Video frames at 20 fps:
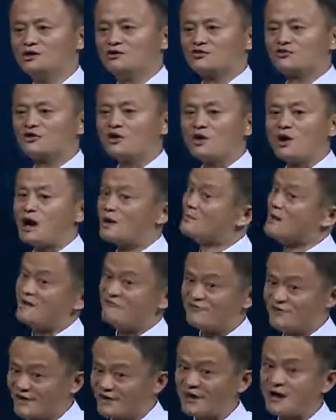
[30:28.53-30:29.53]
So I'm
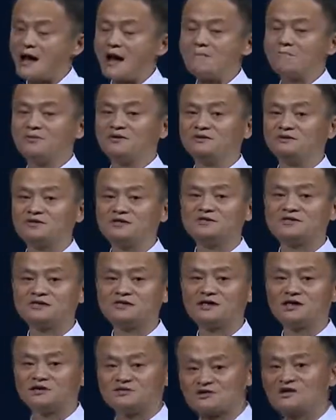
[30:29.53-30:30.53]
very happy these
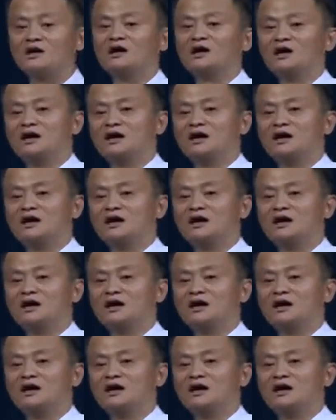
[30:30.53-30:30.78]
days